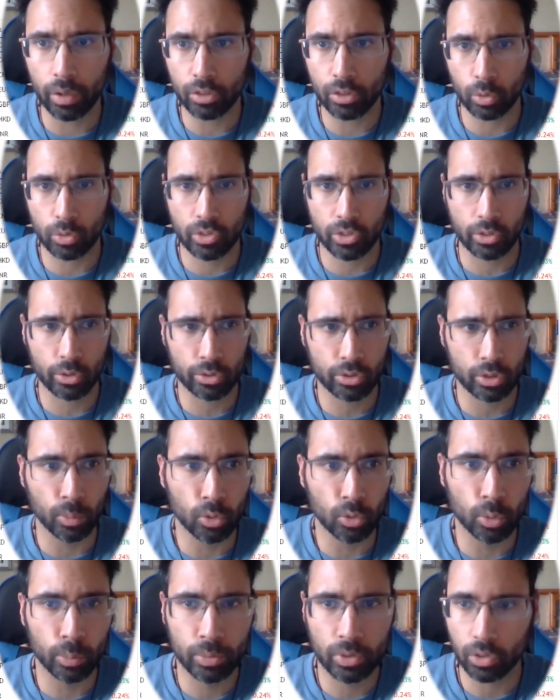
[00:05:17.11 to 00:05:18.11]
So still some
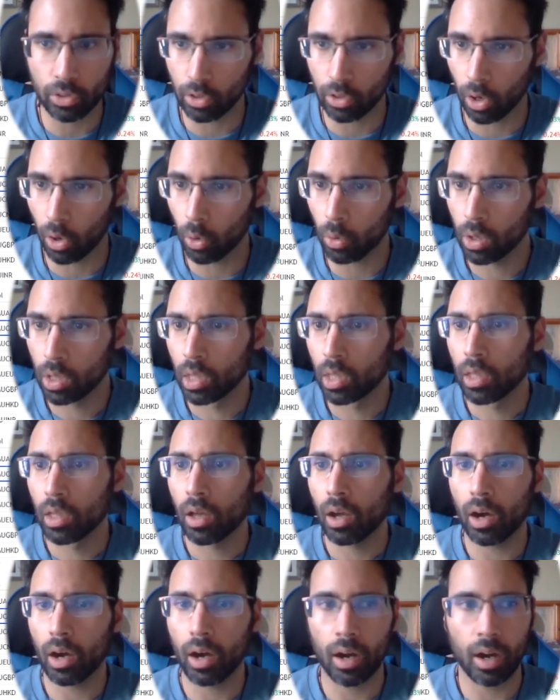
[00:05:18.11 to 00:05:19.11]
room to go
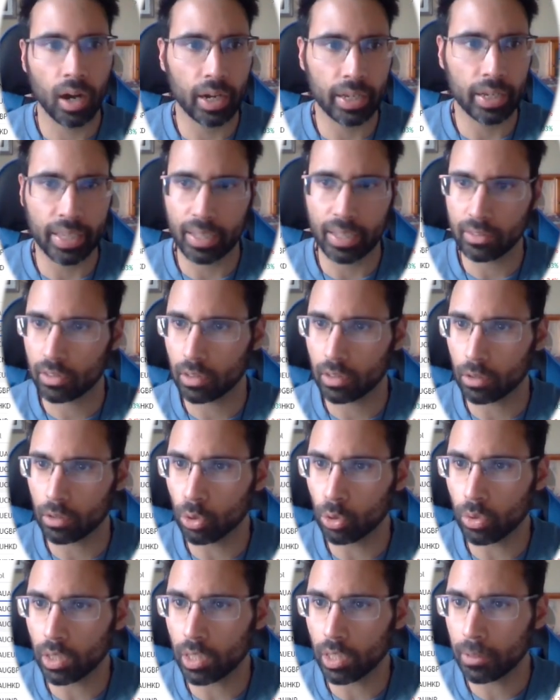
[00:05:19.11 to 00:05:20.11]
against the
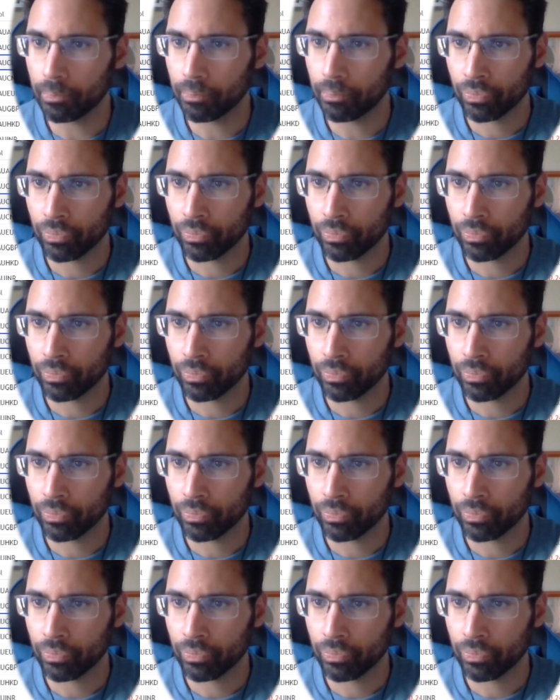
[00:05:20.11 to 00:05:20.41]
loonie.